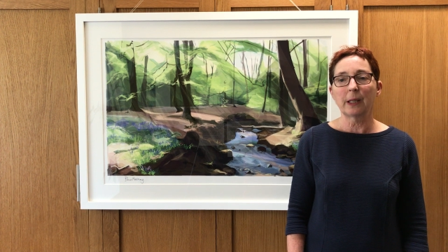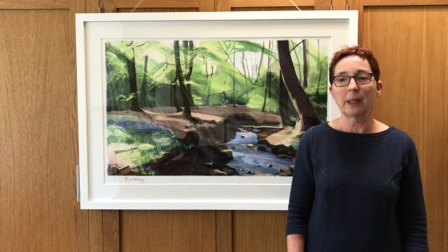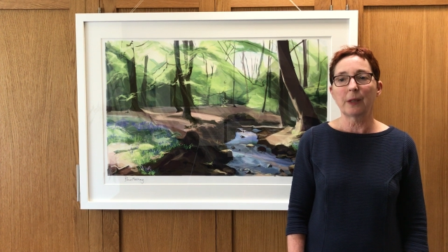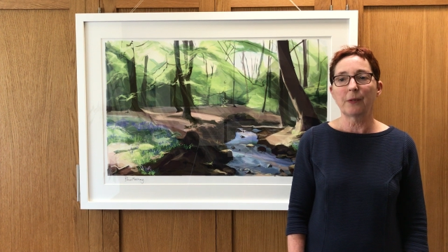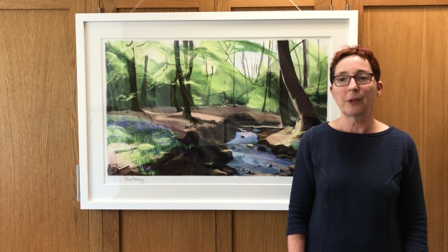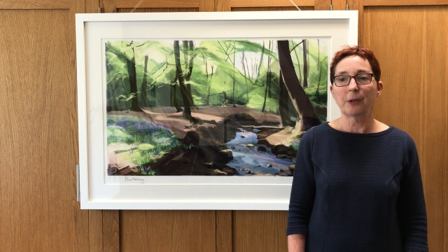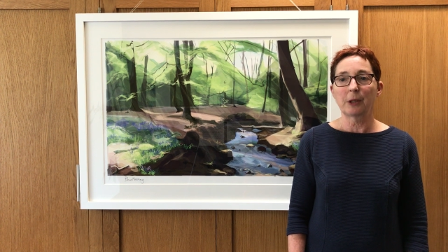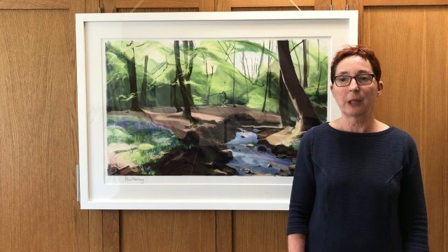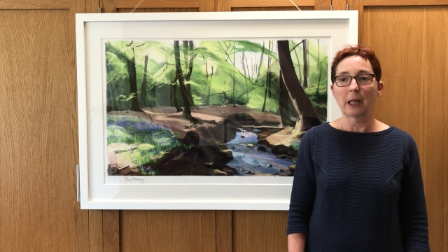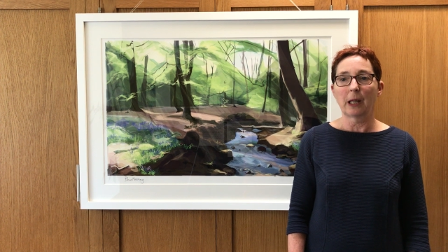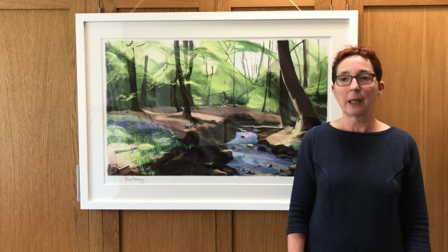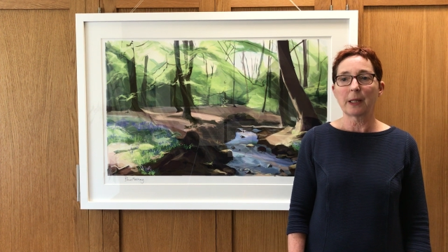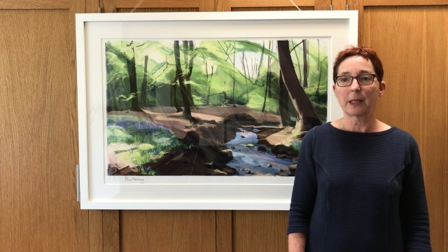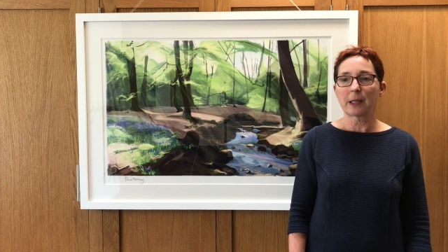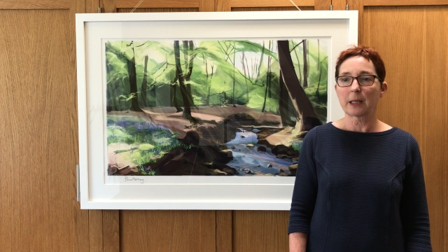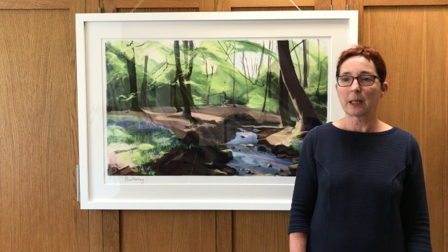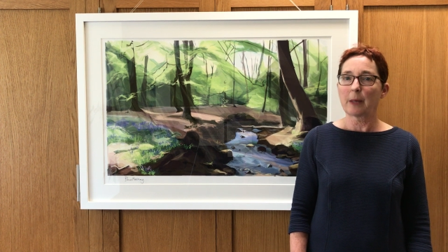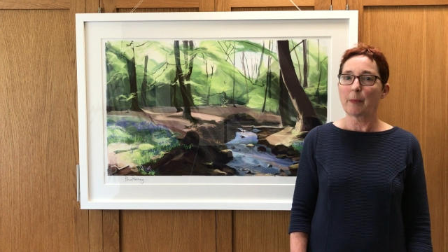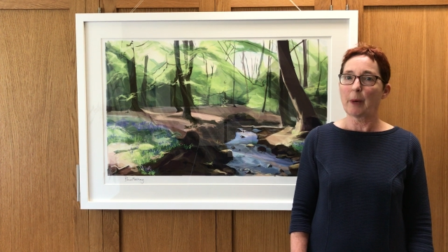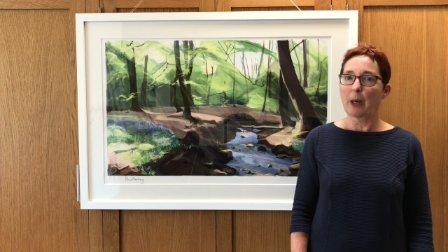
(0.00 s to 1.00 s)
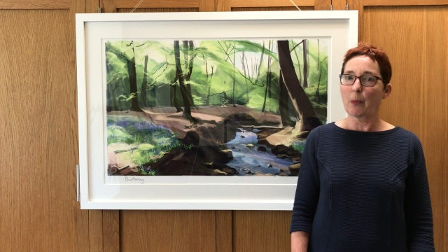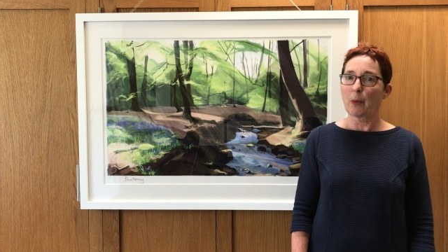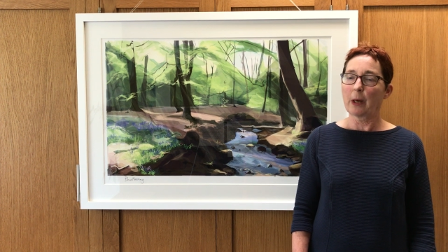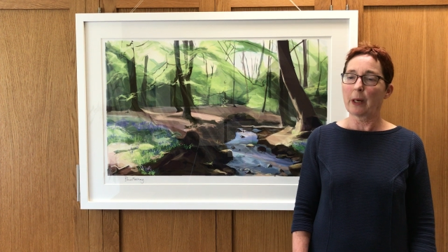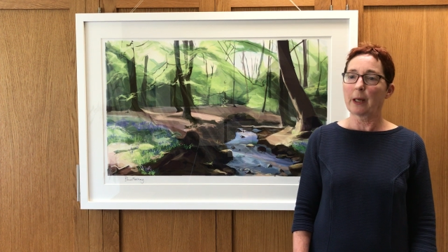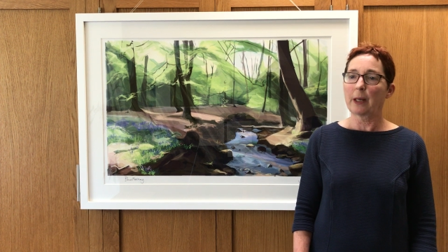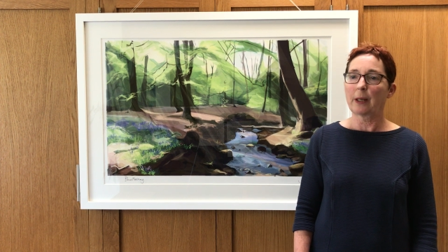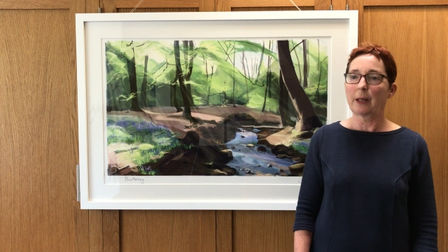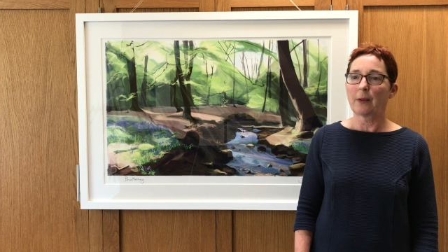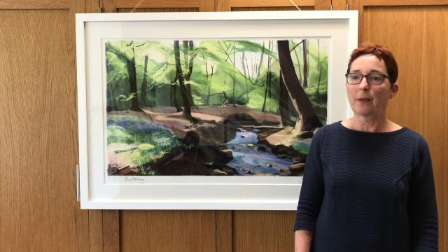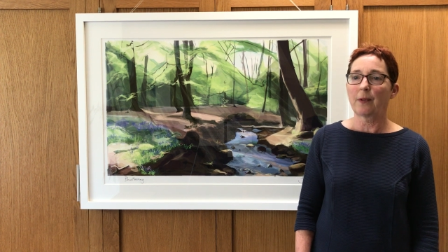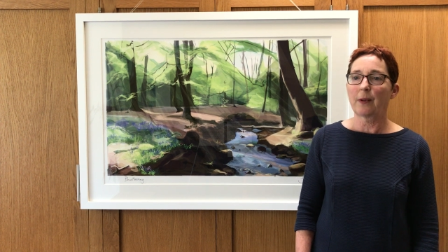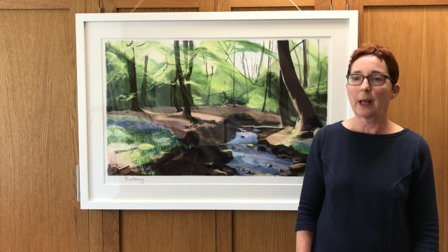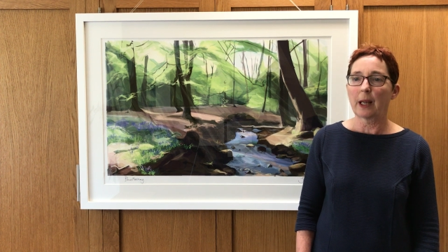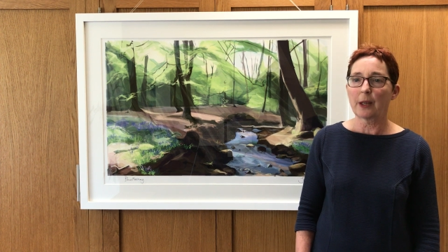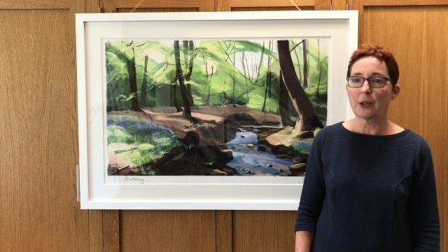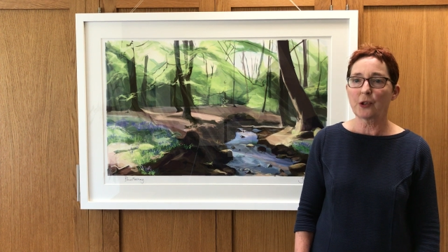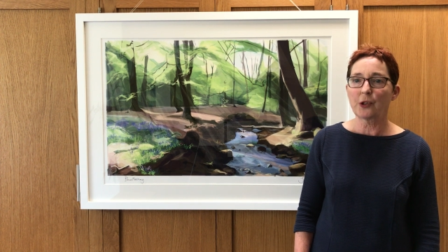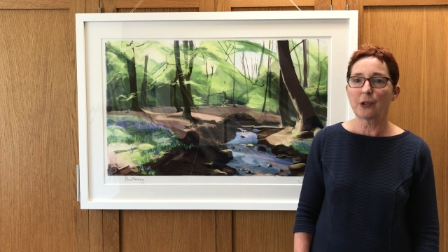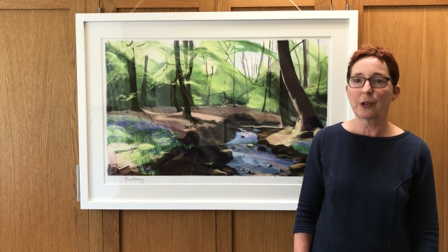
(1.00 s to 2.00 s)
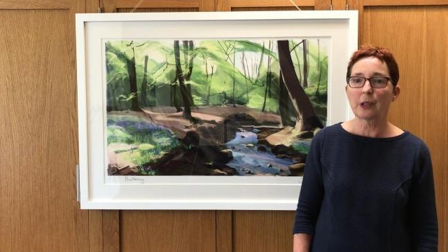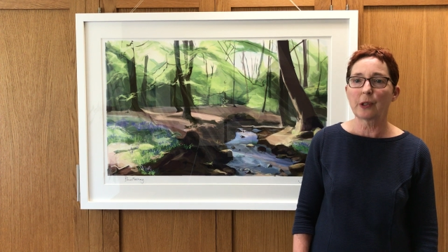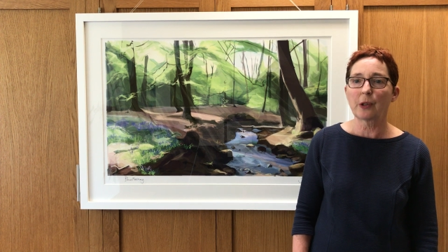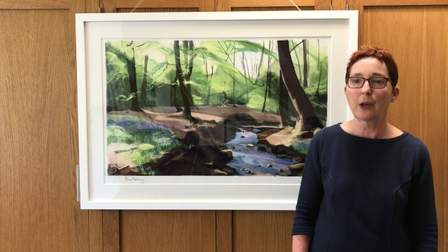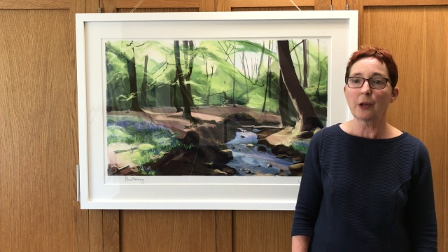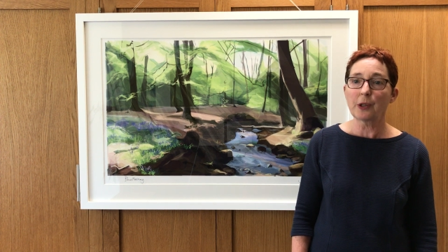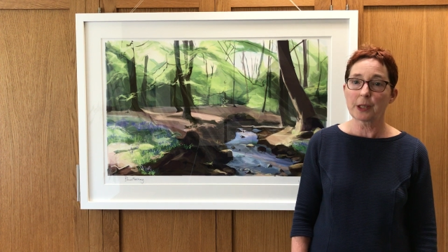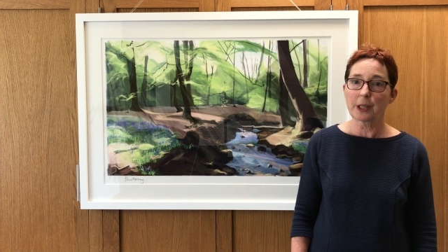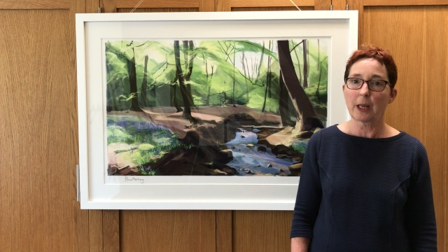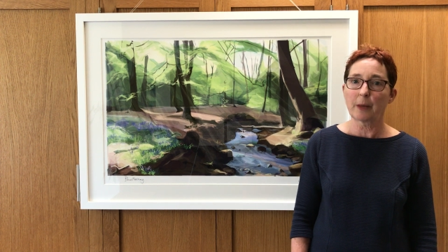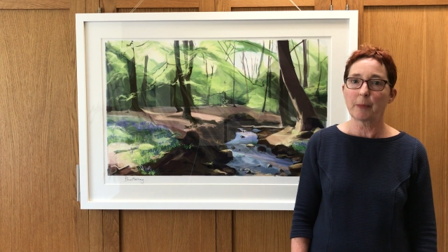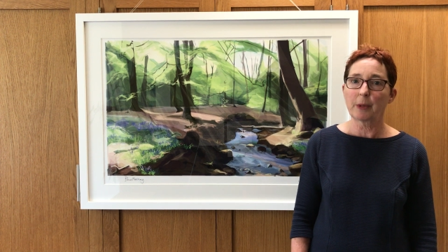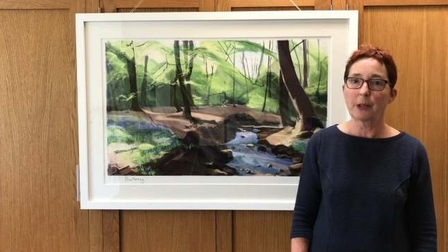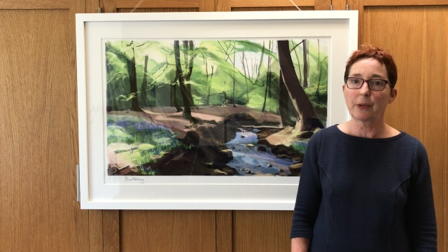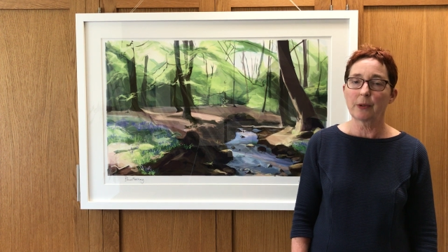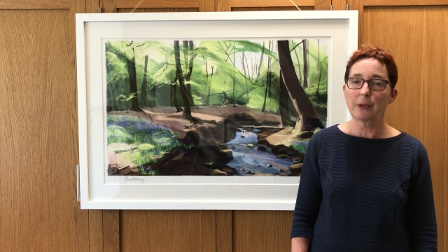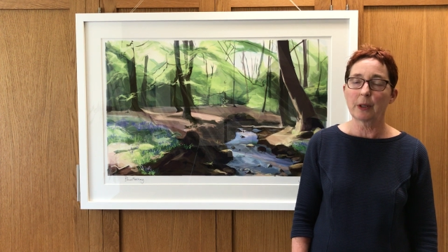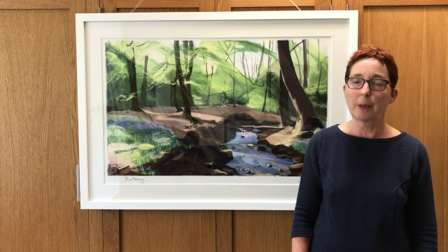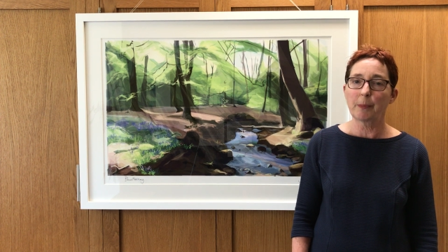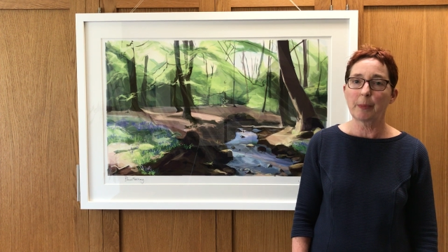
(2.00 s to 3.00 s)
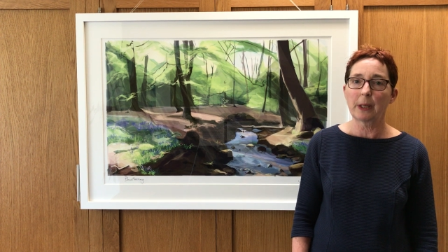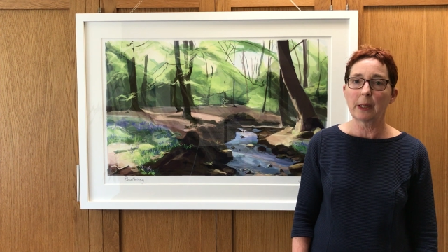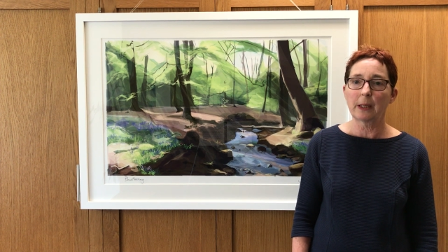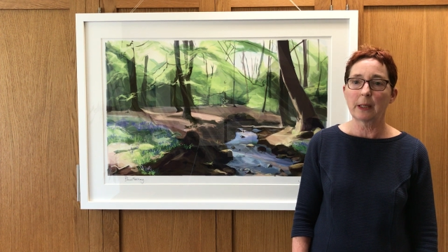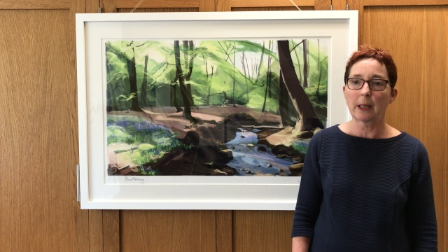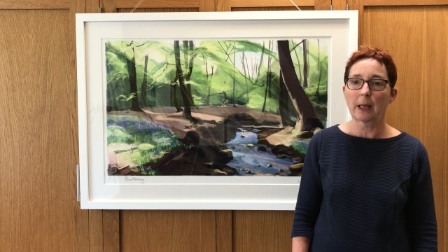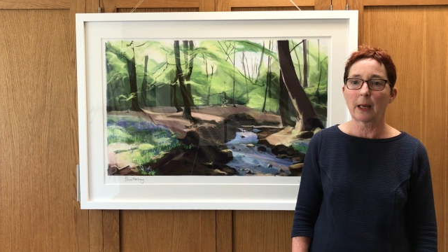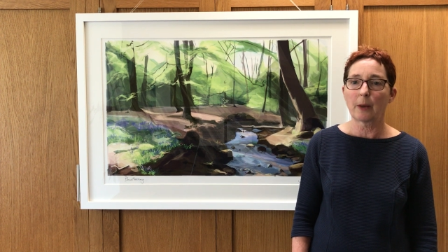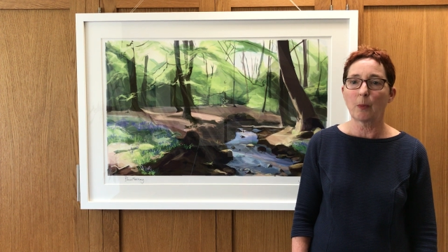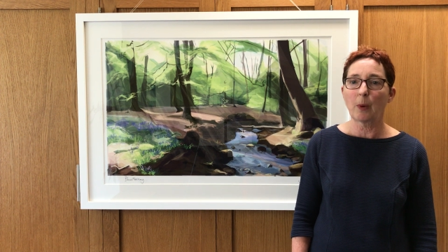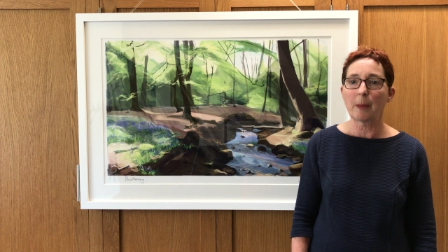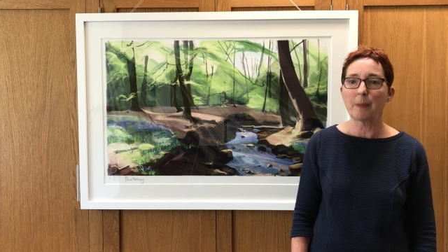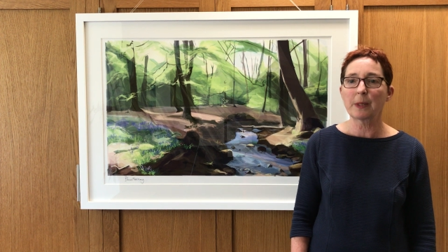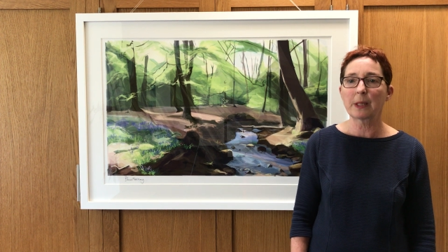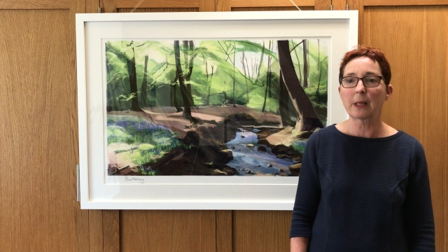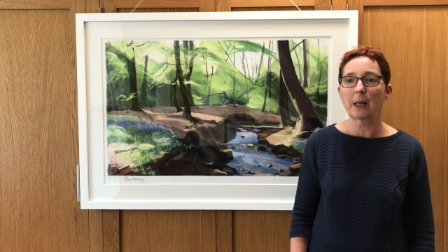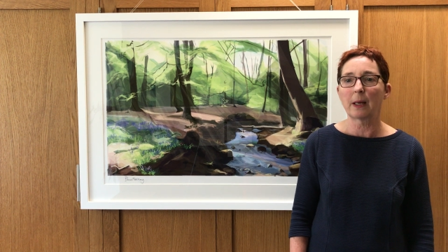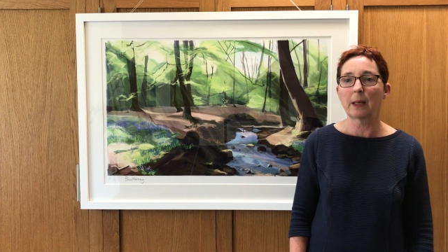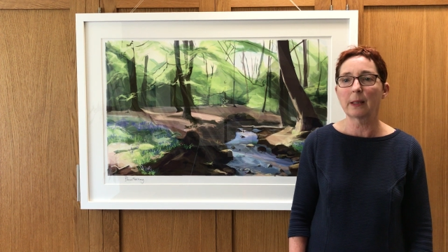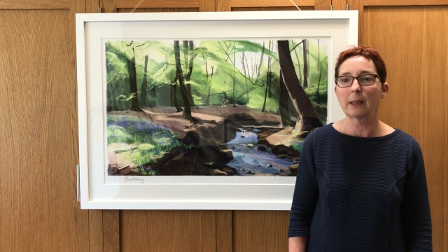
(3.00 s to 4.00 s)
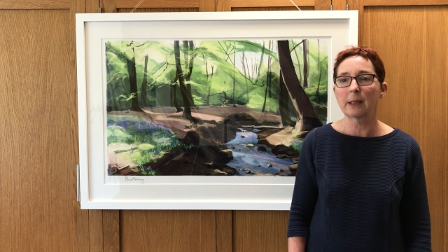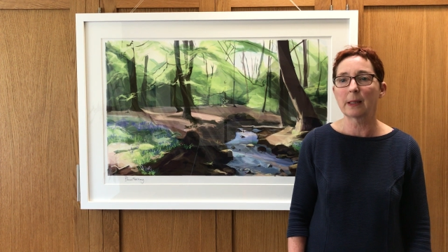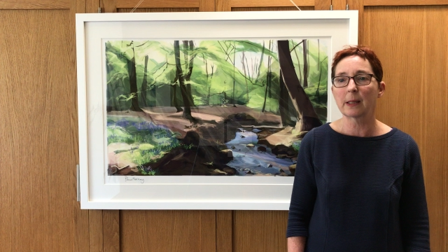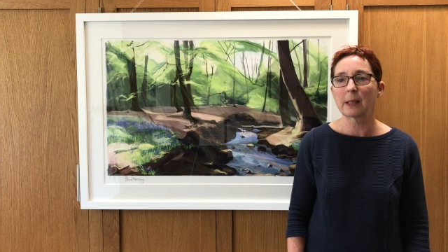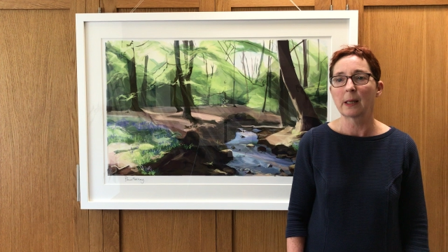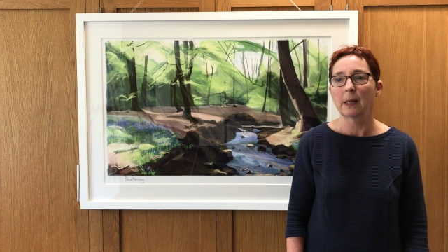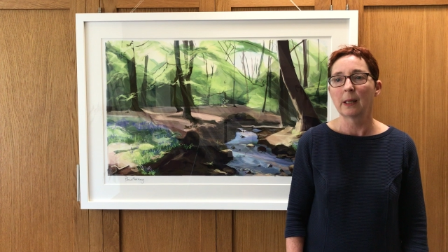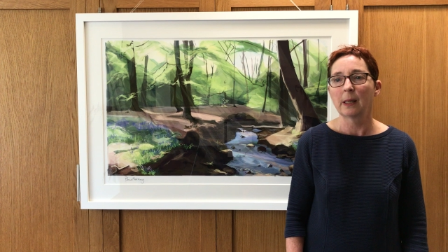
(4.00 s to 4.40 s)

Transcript: and if you'd like to see my work in the flesh, you can contact me through the PDA website